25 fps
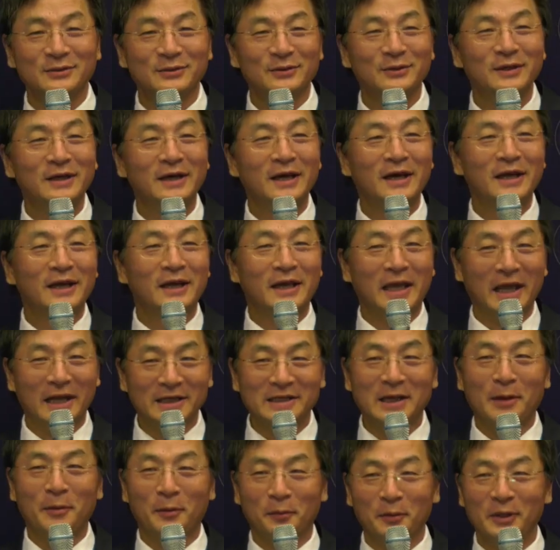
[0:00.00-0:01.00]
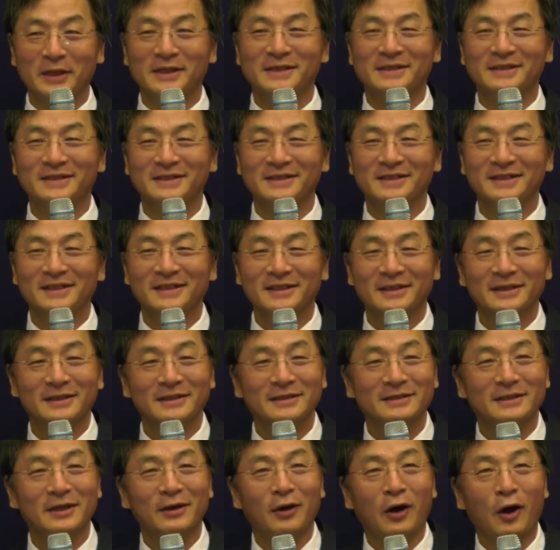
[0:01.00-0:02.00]
to catch up with.
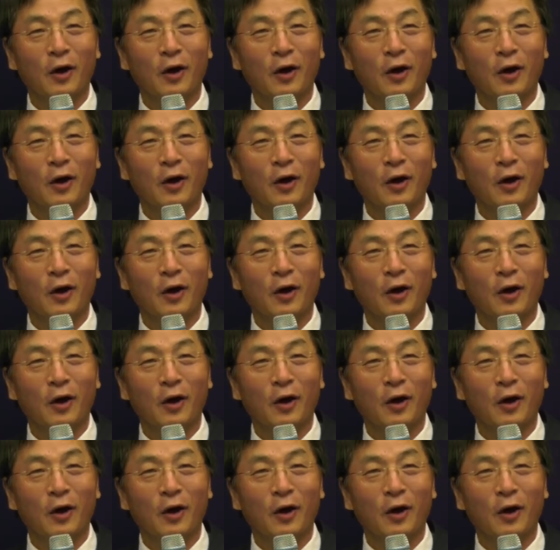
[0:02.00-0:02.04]
So,